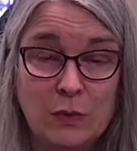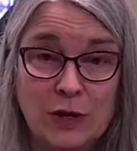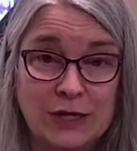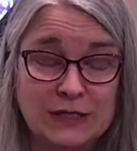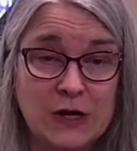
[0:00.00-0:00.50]

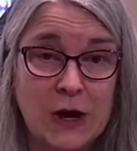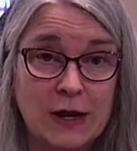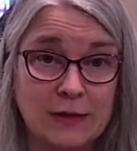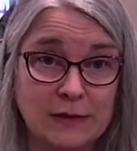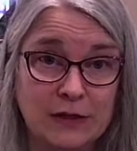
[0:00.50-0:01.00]
We're going to
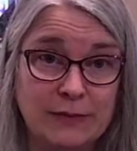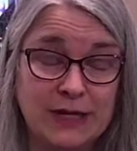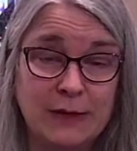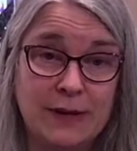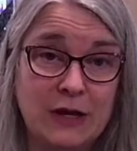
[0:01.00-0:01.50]
talk a little
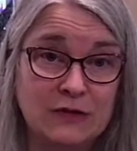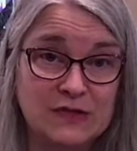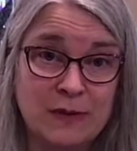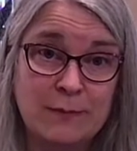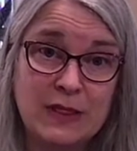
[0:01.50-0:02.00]
bit about
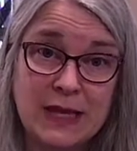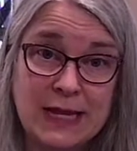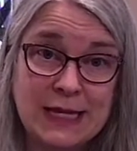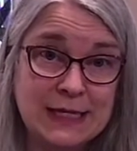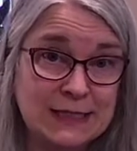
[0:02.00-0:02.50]
some
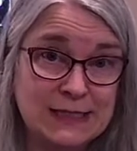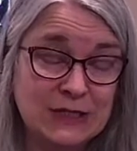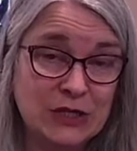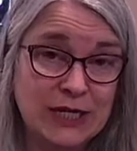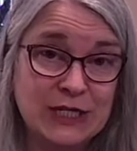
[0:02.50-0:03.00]
playing
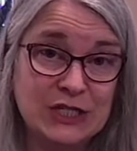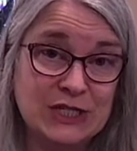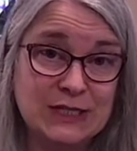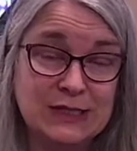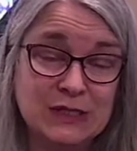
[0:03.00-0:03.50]

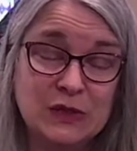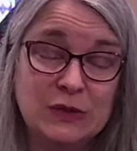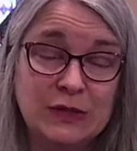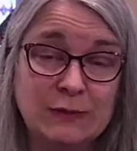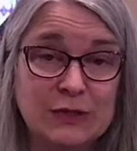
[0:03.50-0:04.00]
considerations,
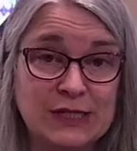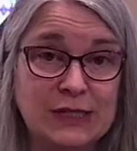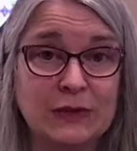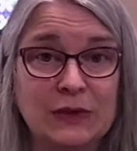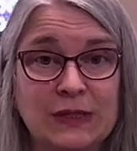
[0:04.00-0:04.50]
including
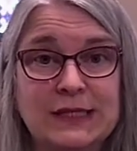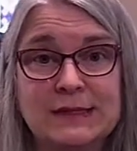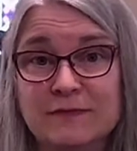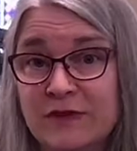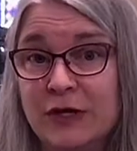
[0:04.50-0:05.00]
particularly
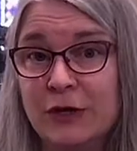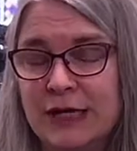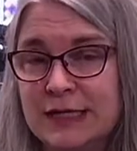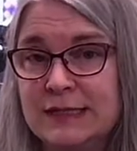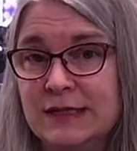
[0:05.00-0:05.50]
some
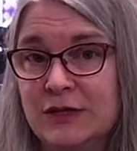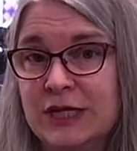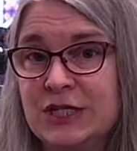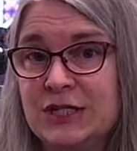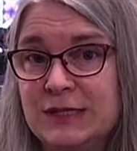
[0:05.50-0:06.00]
fingering
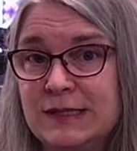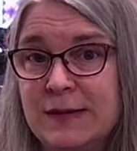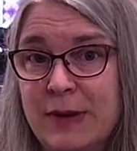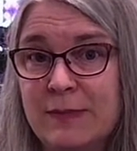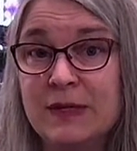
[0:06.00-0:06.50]
considerations
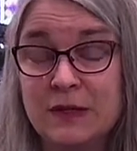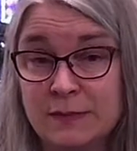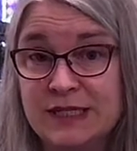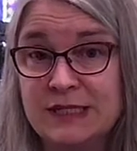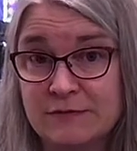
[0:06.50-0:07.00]
that might be a
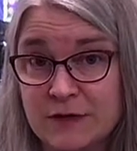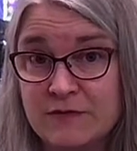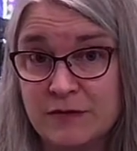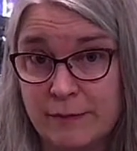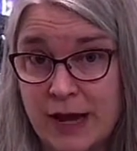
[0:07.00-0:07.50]
little bit
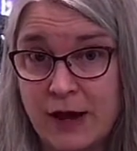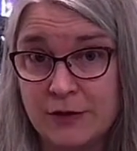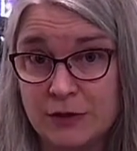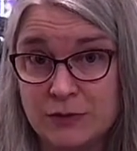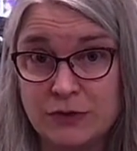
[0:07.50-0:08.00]
different from how
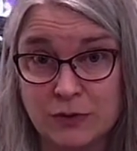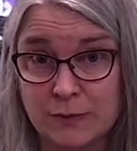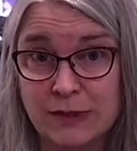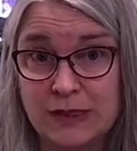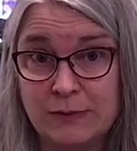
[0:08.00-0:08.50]
you would
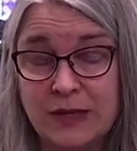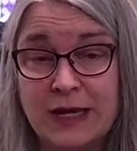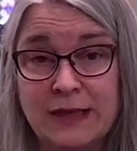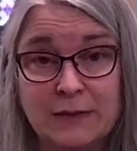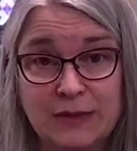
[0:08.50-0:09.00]
normally
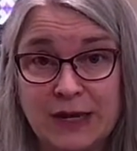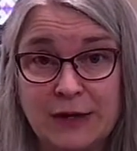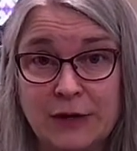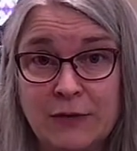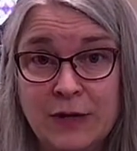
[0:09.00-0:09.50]
play the
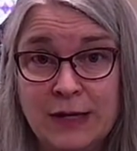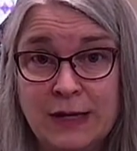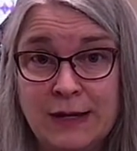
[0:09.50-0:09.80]
piano.